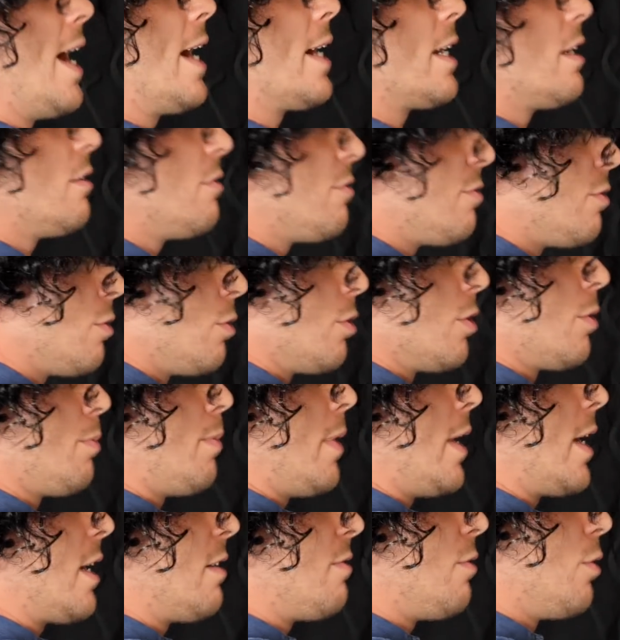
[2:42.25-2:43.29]
back and
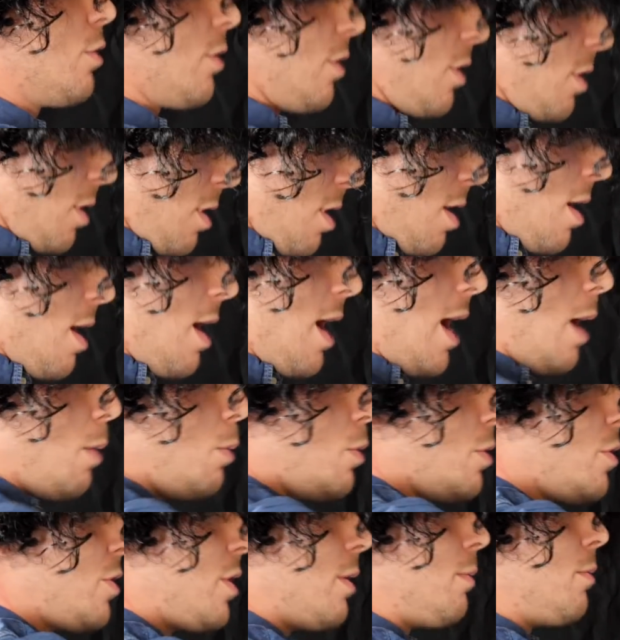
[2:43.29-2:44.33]
forth, back and forth.
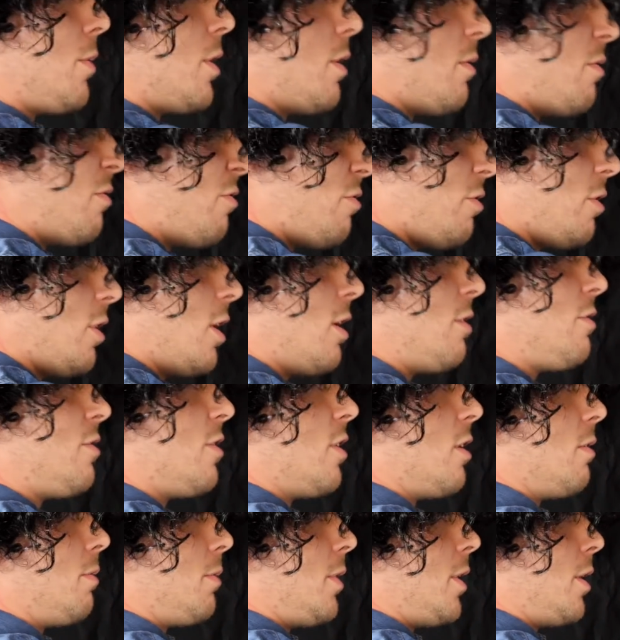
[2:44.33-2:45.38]
I want them to
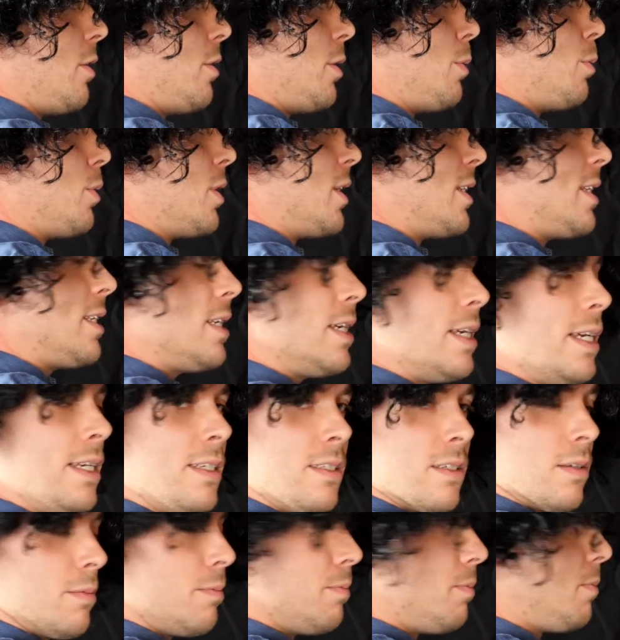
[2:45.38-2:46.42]
fluff up, you know, you want to
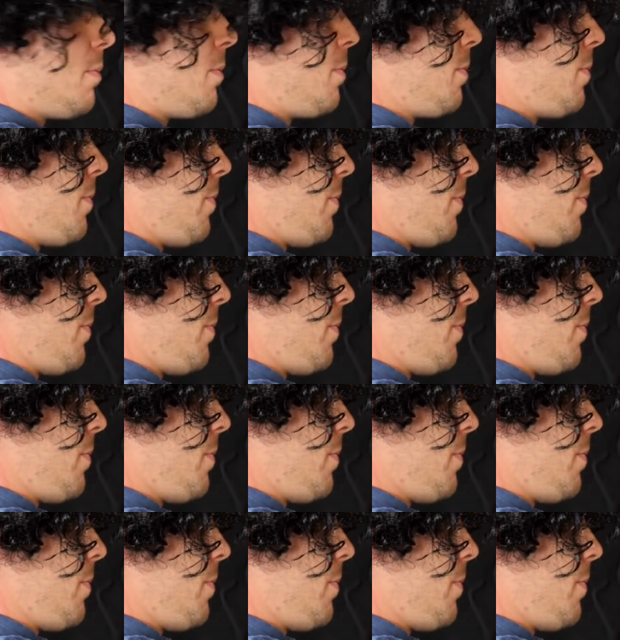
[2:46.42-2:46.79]
tease them.